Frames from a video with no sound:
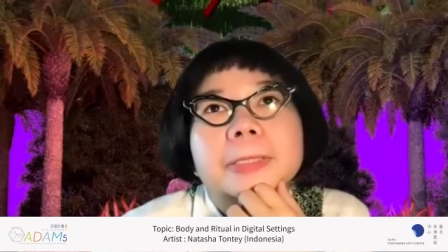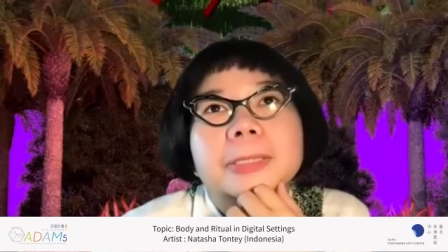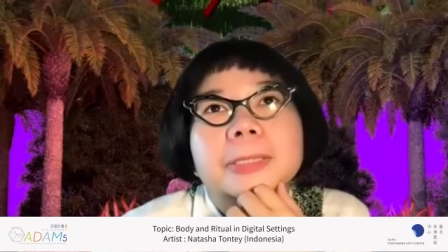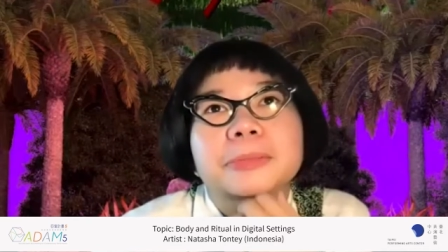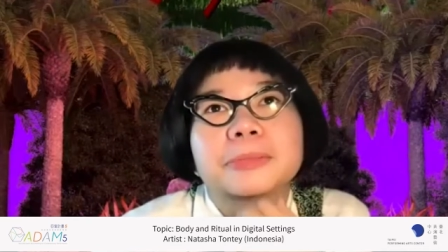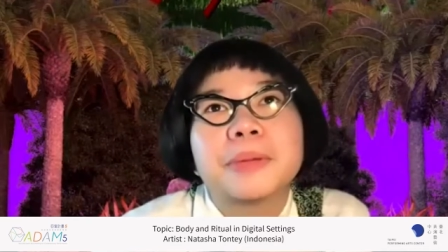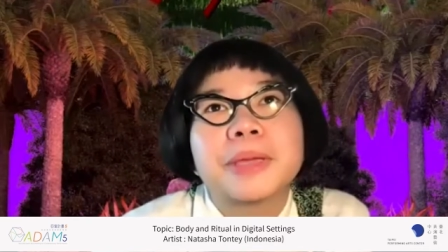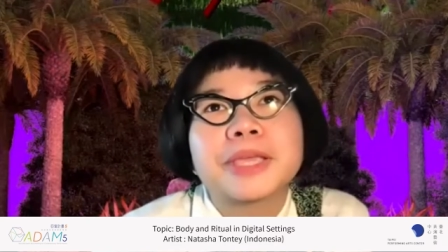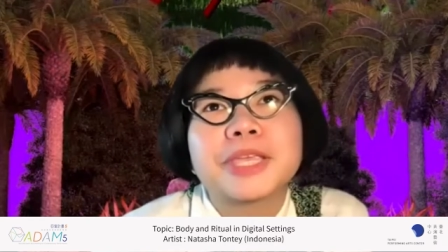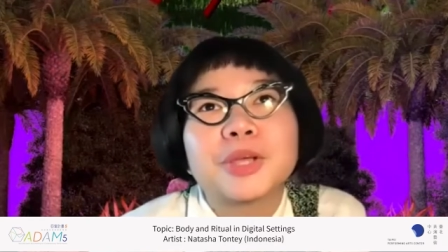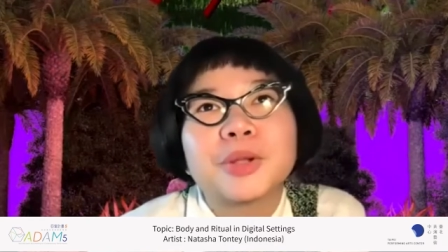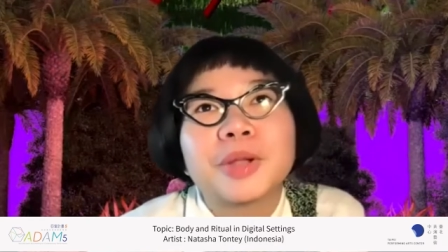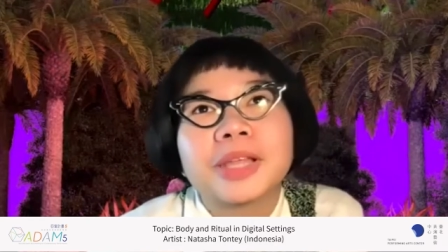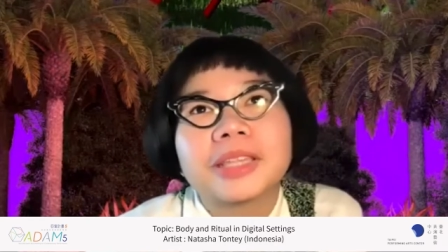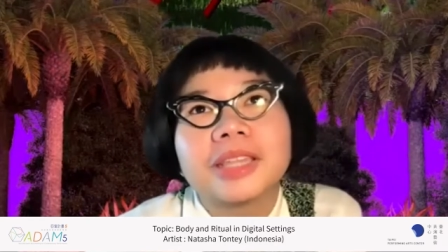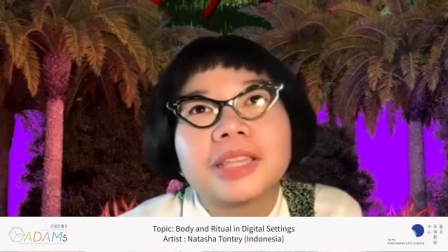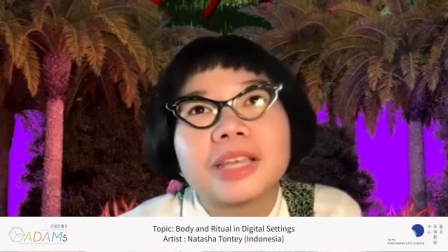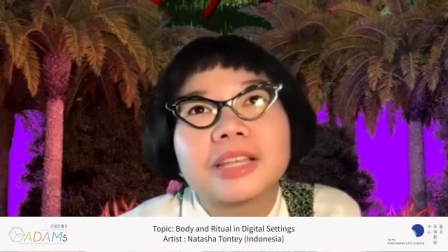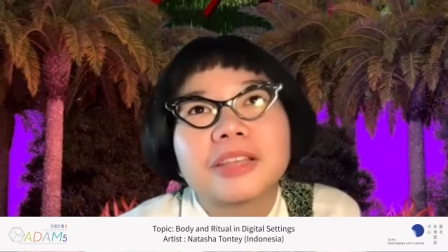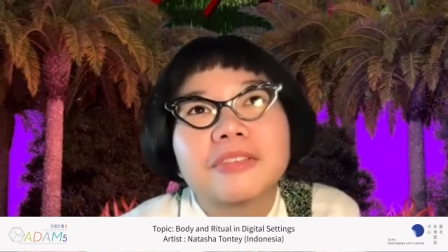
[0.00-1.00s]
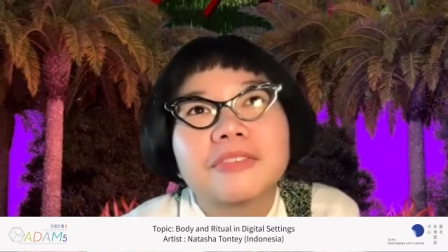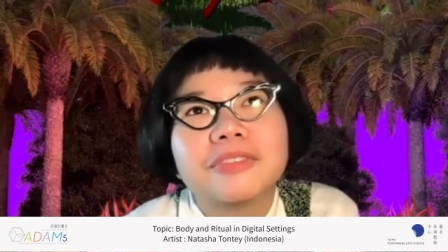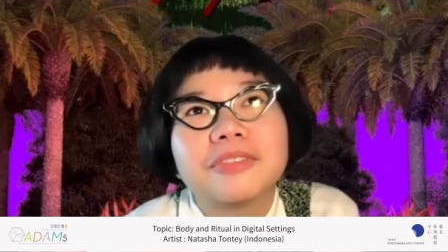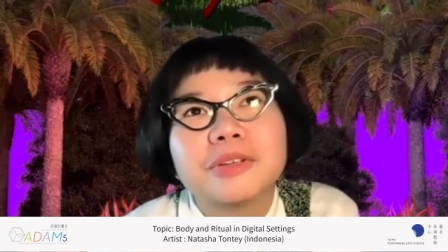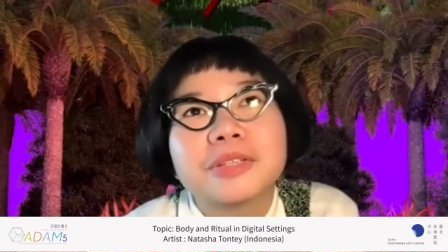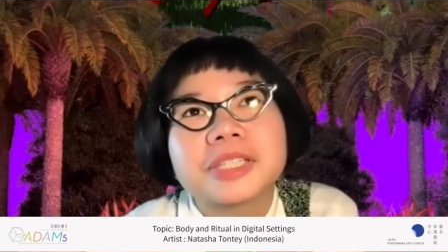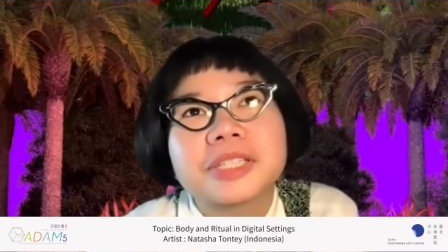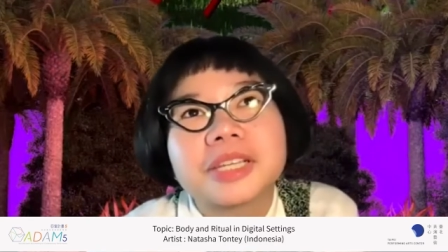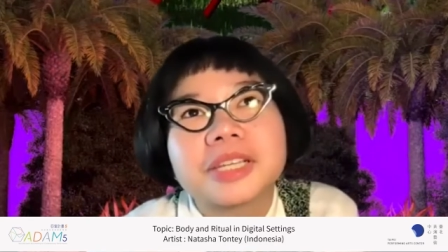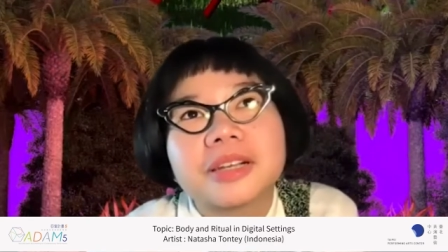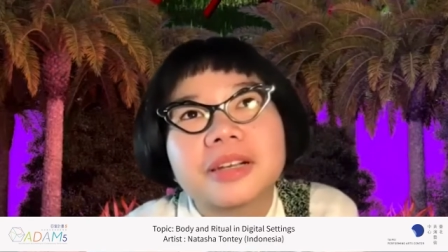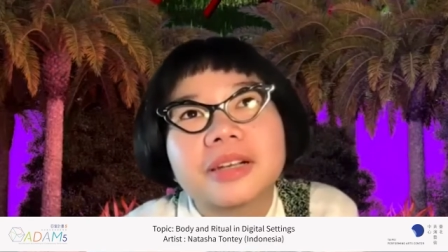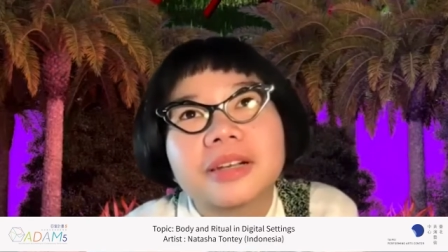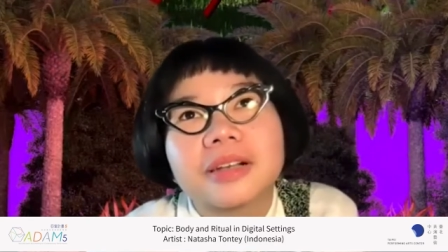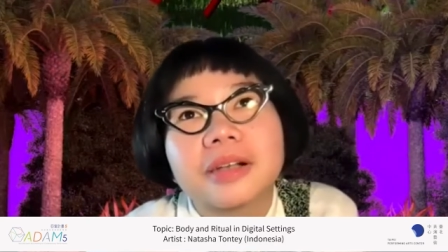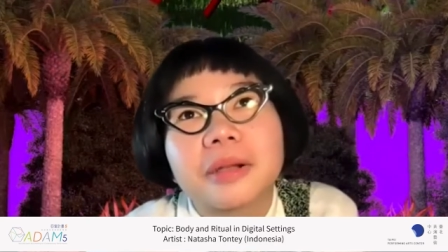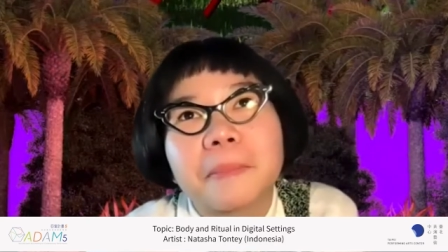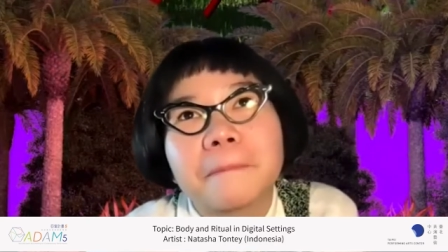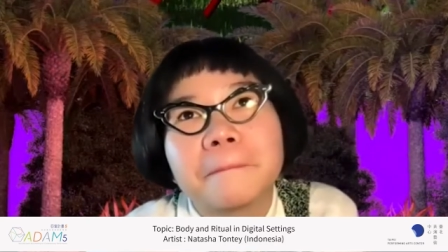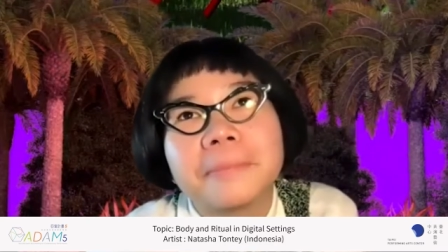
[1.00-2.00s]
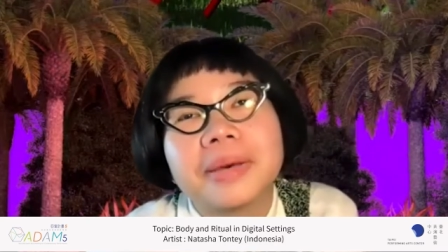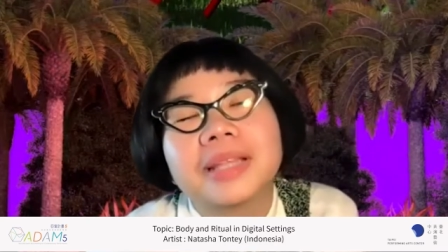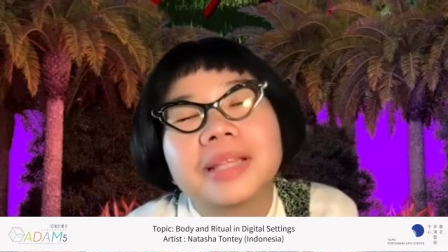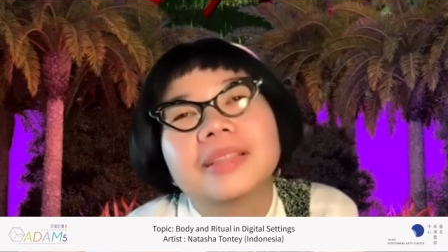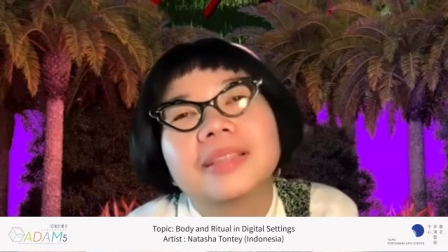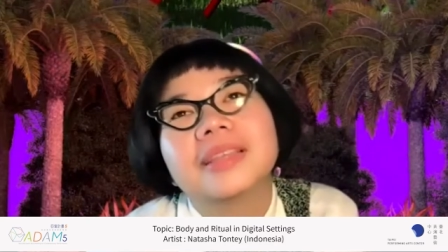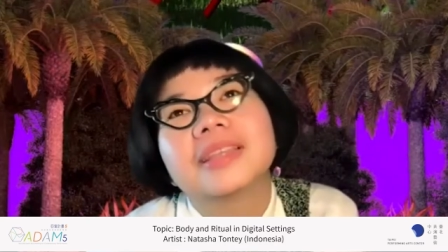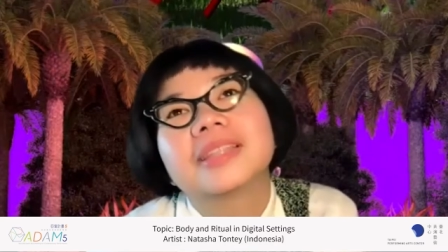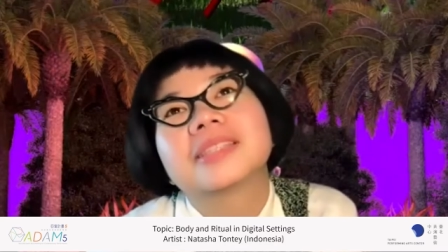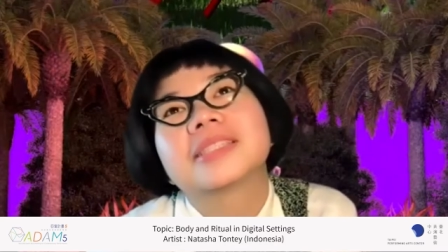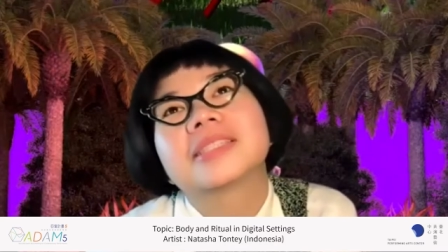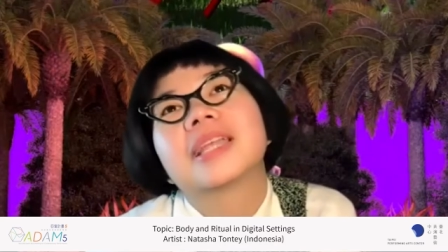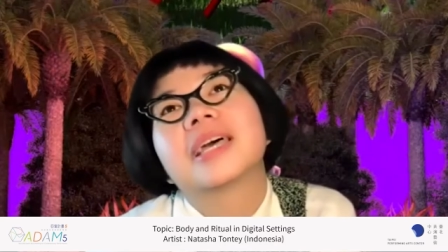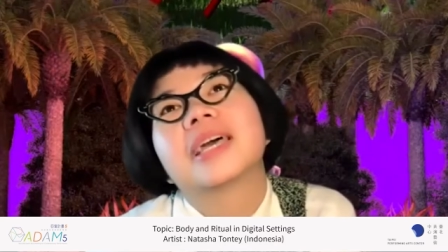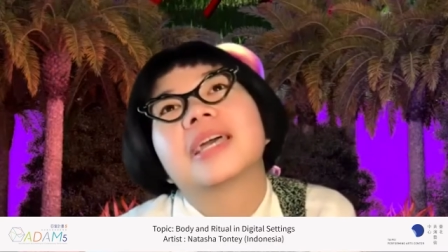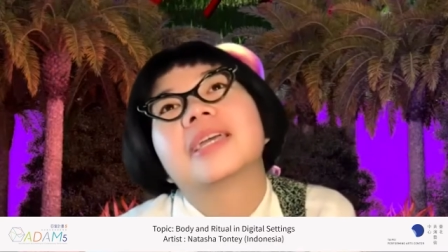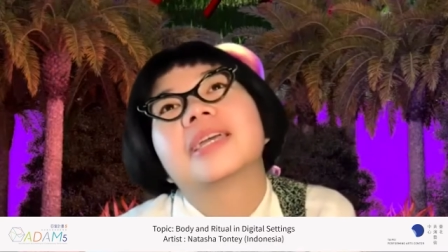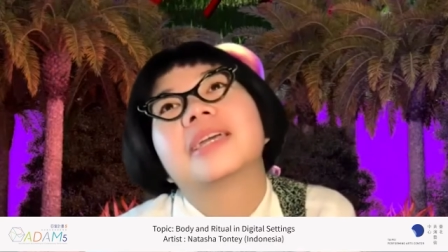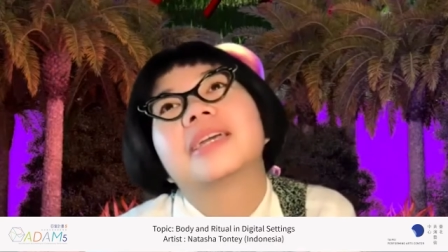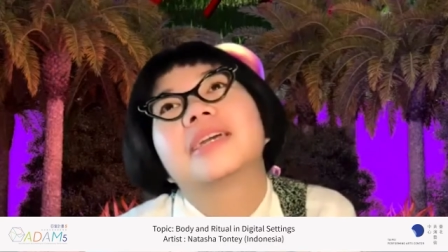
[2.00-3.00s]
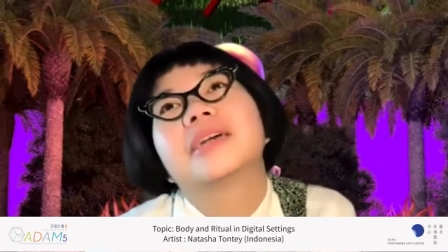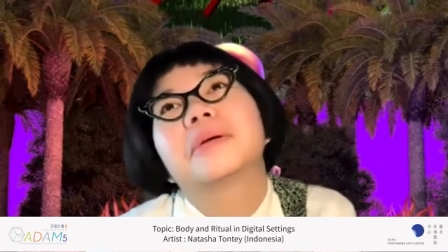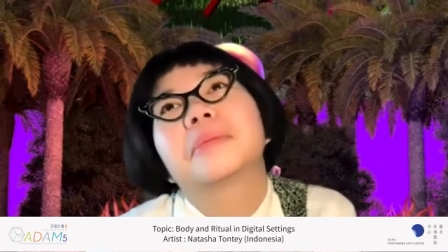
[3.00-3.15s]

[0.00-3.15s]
speculating the future, but it's like